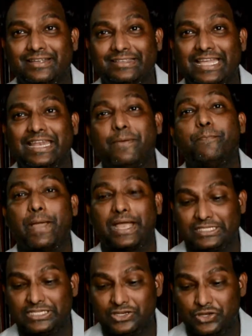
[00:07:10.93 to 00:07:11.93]
that
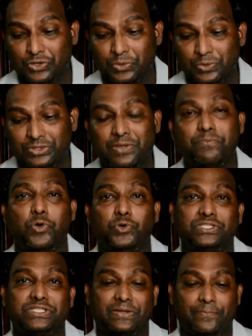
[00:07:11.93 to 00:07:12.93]
impacted you the most.